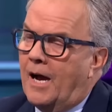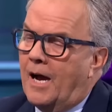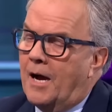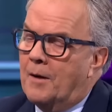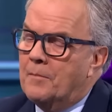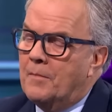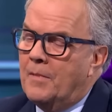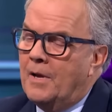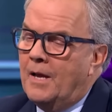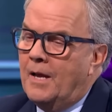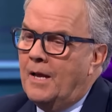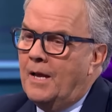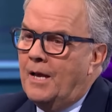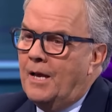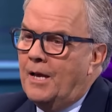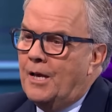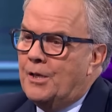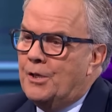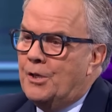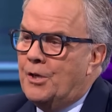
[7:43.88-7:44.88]
Um,
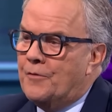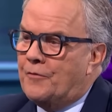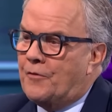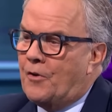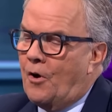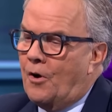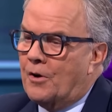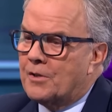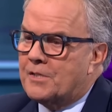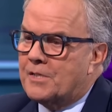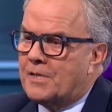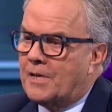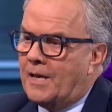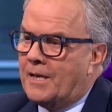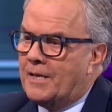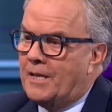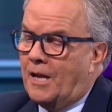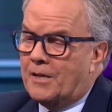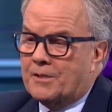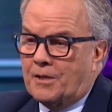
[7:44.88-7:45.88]
you've got,
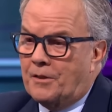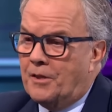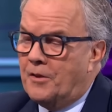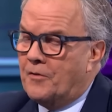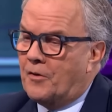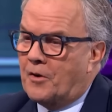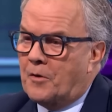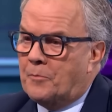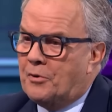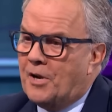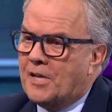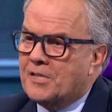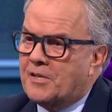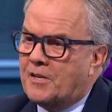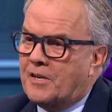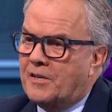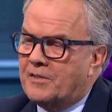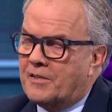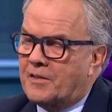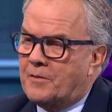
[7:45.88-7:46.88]
yeah, I don't think you've got a
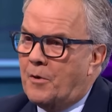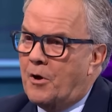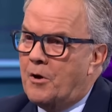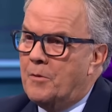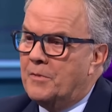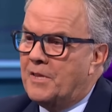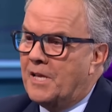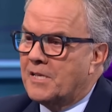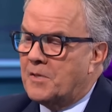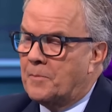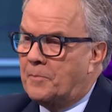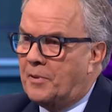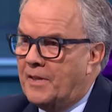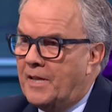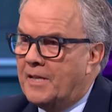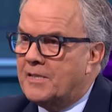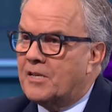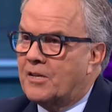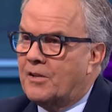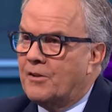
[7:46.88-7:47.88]
president at the moment. There's a
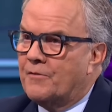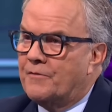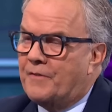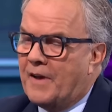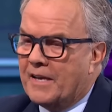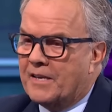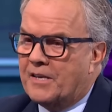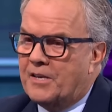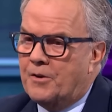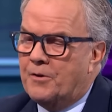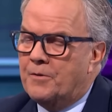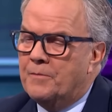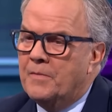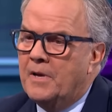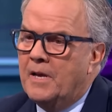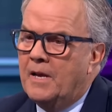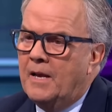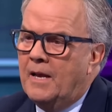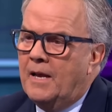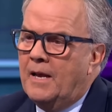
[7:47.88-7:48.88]
political vacuum.
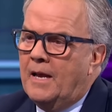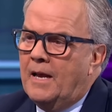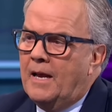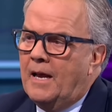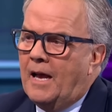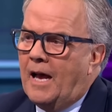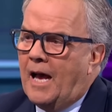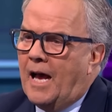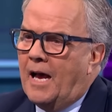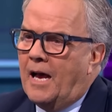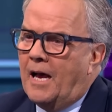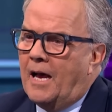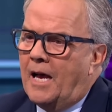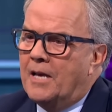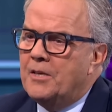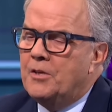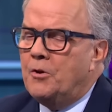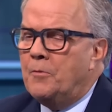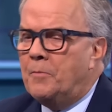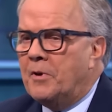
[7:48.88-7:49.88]

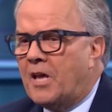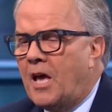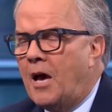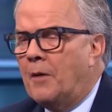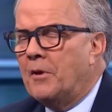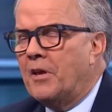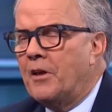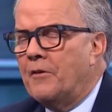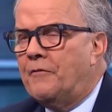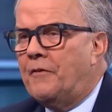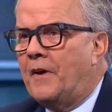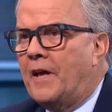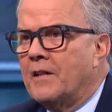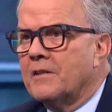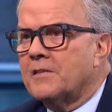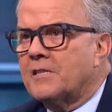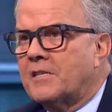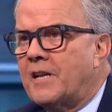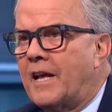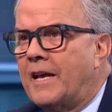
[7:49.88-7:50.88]
Are you becoming a
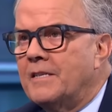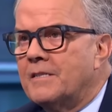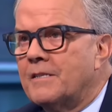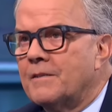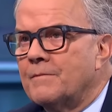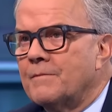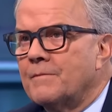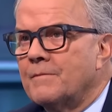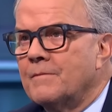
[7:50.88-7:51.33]
failed state?